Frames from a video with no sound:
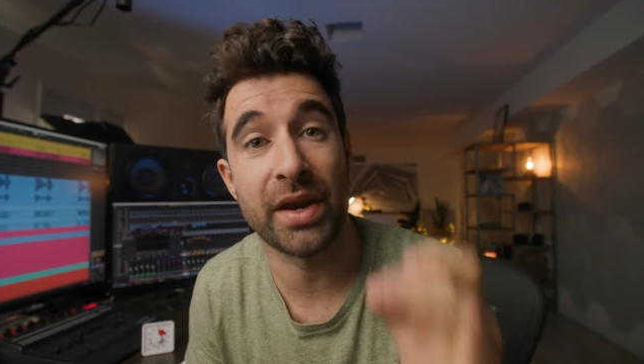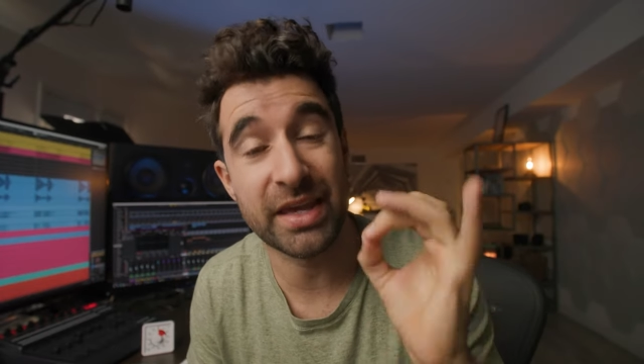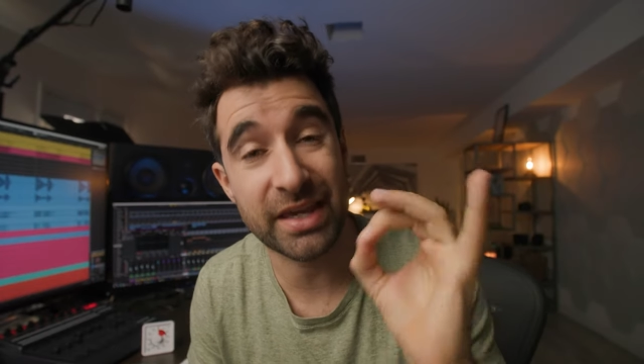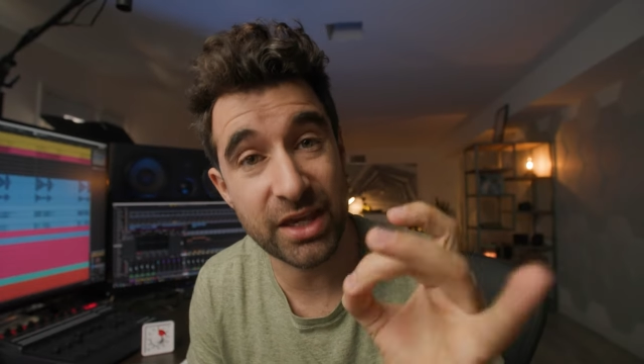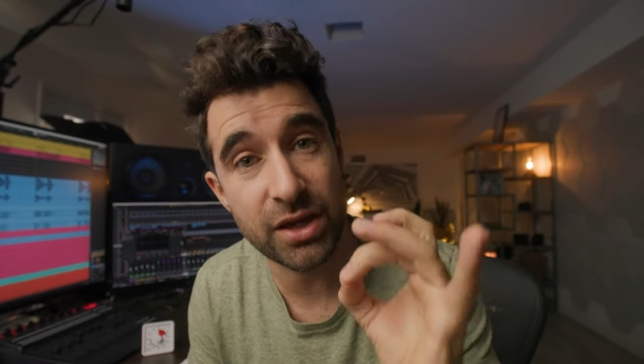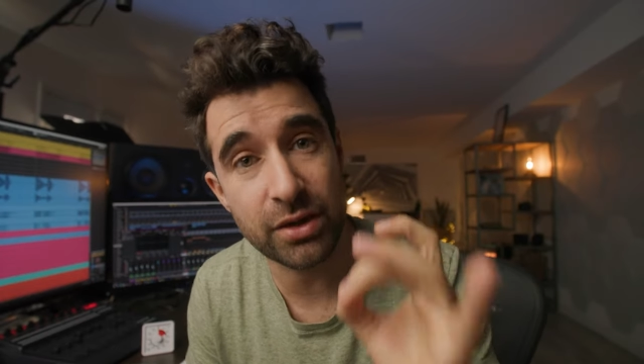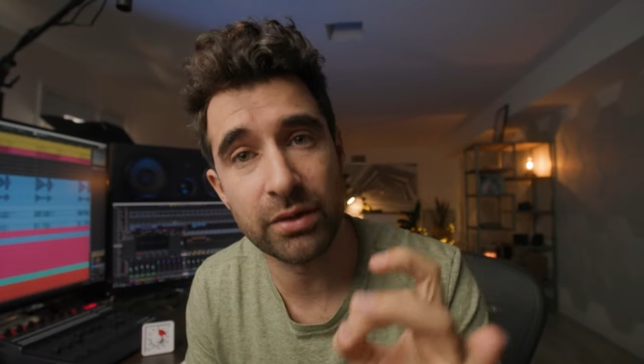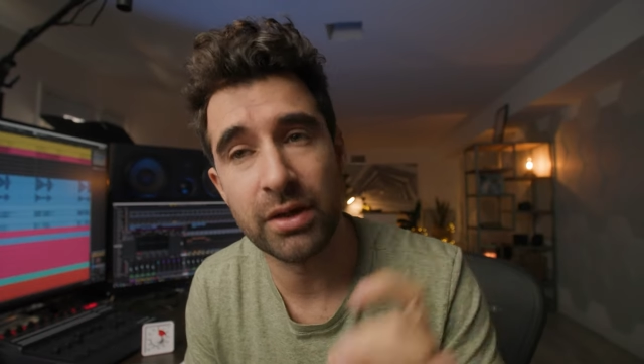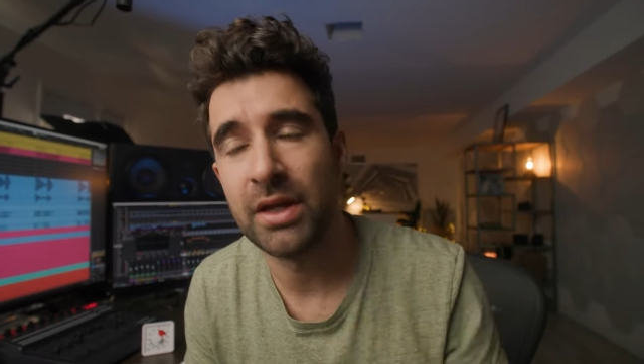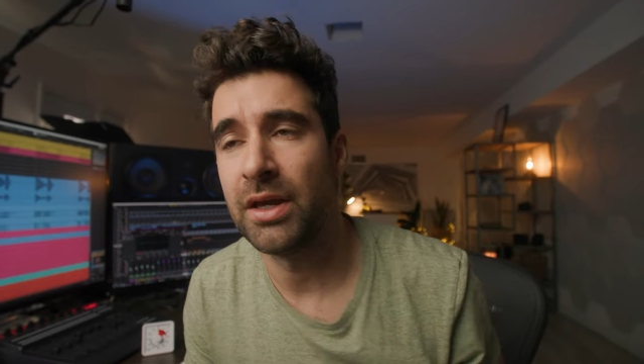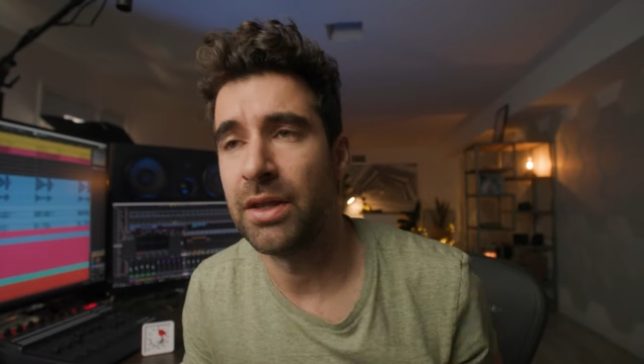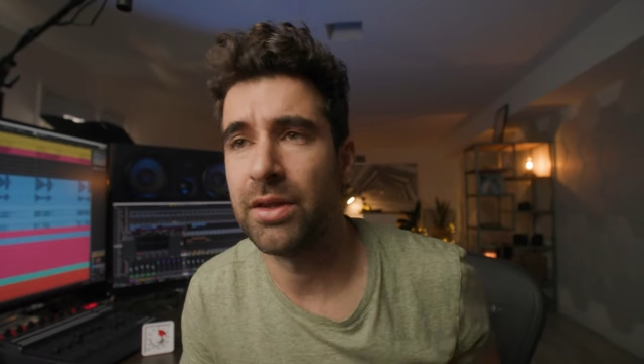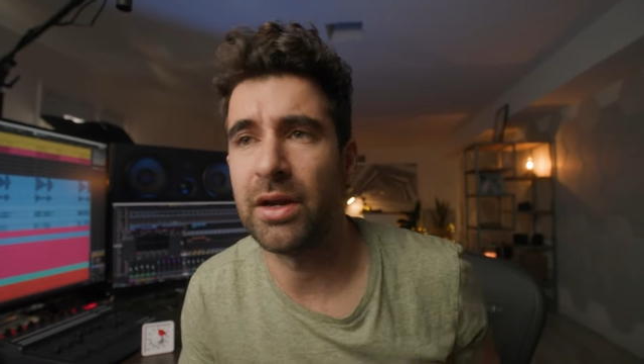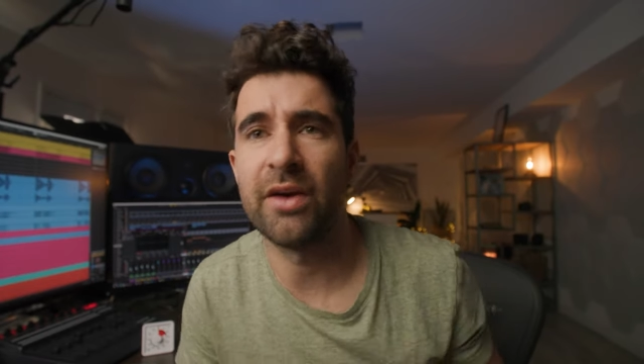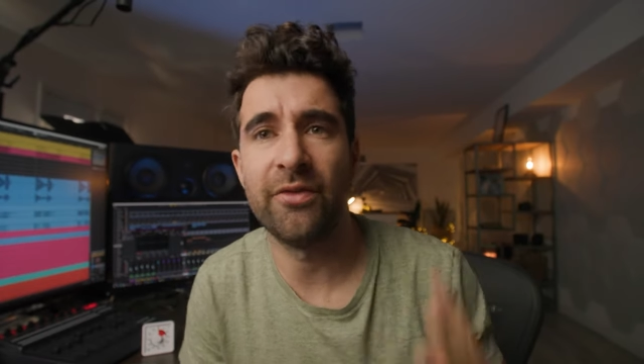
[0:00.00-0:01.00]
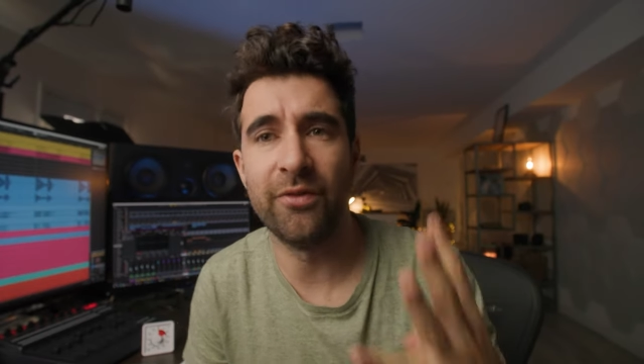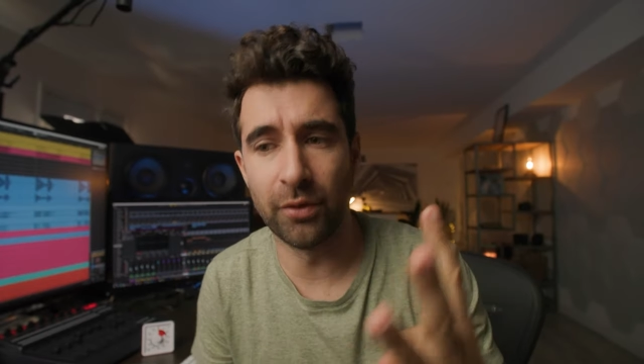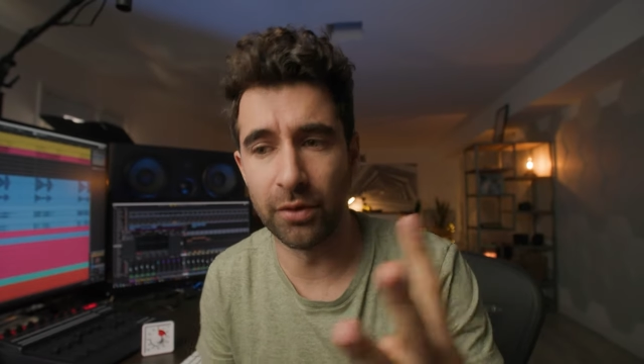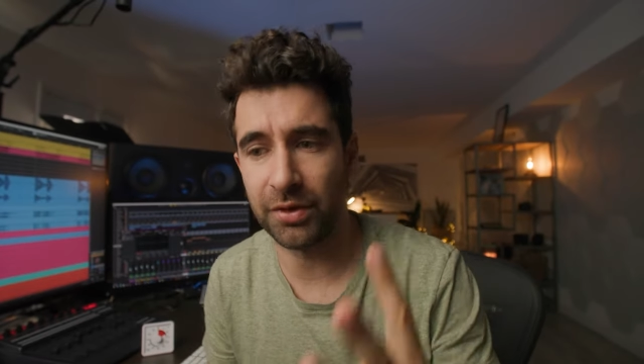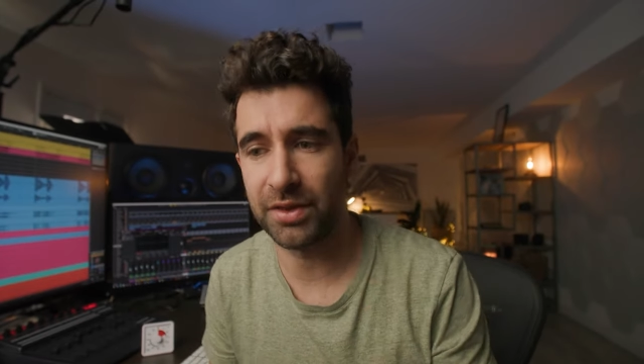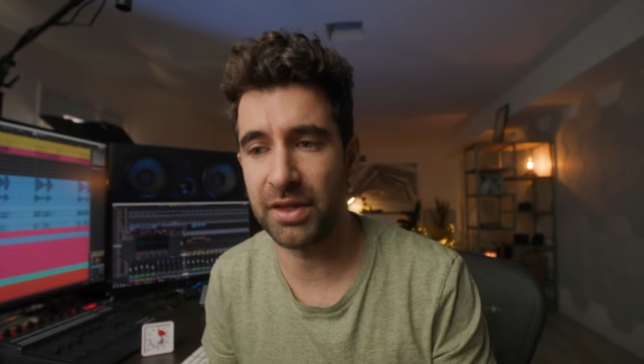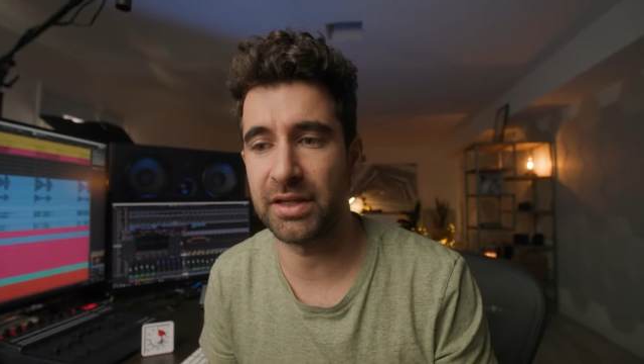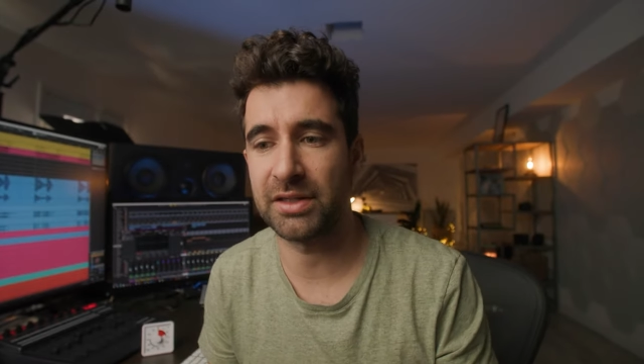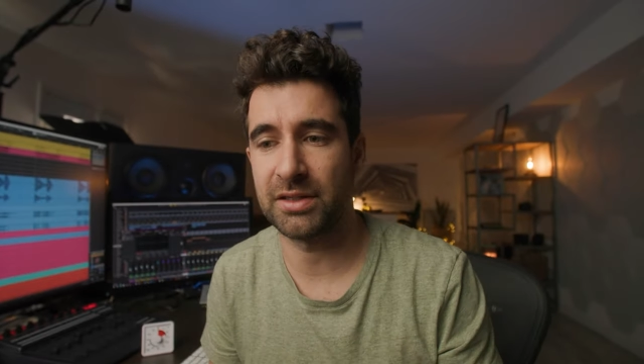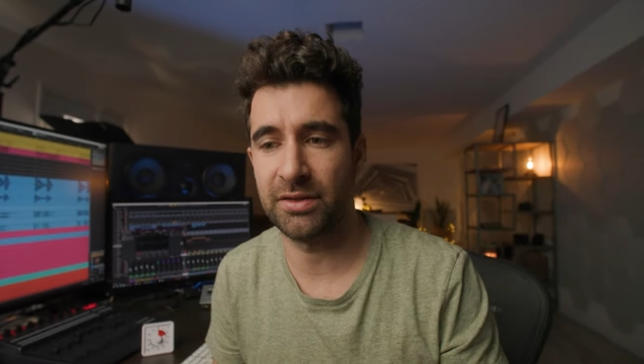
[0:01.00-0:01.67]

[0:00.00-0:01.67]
EQ, there are four things.